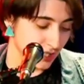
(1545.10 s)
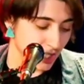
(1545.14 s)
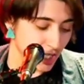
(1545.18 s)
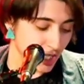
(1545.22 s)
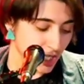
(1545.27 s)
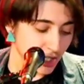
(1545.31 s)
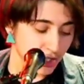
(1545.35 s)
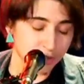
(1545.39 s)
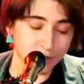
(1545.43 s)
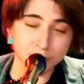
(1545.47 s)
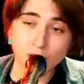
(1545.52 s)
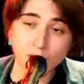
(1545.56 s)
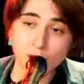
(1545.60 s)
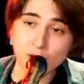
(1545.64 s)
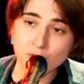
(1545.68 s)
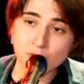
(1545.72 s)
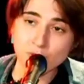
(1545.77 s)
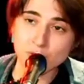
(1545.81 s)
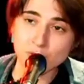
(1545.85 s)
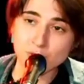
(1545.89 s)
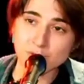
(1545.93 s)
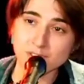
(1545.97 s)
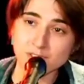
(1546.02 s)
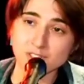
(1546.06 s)

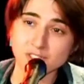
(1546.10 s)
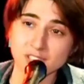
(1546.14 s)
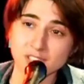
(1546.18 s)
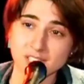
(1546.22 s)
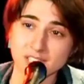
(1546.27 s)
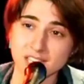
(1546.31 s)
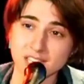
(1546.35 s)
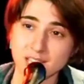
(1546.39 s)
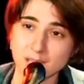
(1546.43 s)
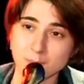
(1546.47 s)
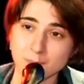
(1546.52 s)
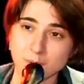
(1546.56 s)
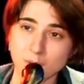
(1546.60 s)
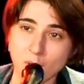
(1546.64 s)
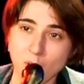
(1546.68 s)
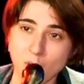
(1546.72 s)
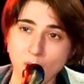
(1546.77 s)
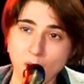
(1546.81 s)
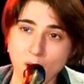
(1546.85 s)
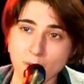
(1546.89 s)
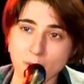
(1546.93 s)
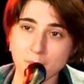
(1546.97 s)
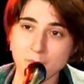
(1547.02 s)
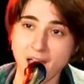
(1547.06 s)
closed to keep
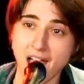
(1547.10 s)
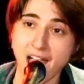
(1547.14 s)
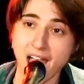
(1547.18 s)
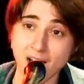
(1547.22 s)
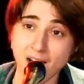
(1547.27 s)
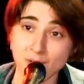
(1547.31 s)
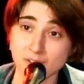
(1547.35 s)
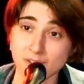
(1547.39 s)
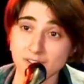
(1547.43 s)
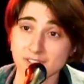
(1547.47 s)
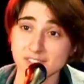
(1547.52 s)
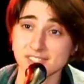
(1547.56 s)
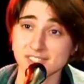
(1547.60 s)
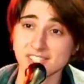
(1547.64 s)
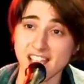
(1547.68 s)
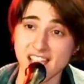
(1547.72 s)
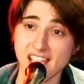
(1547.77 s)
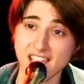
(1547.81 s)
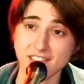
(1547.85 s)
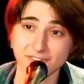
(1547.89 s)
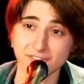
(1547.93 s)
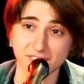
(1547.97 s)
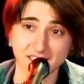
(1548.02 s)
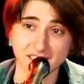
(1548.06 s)
your power
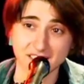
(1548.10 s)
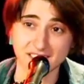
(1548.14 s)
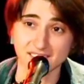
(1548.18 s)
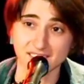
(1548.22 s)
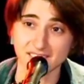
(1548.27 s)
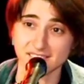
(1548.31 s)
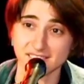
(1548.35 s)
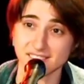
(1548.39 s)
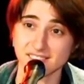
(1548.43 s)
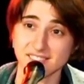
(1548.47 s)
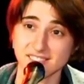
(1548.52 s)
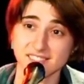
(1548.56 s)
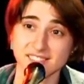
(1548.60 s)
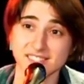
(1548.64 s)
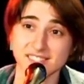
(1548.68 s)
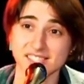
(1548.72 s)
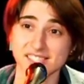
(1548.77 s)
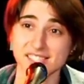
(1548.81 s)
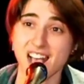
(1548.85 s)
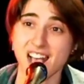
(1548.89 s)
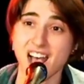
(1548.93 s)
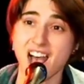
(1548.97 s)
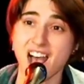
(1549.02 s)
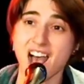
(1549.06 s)
safe
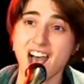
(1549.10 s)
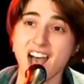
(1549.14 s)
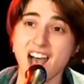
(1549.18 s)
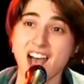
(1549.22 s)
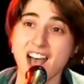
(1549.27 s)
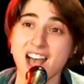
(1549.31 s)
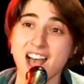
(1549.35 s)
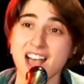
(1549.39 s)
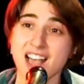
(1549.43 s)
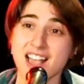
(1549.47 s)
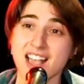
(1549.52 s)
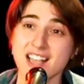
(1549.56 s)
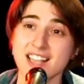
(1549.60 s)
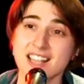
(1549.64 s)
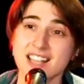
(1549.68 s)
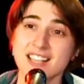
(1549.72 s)
inside.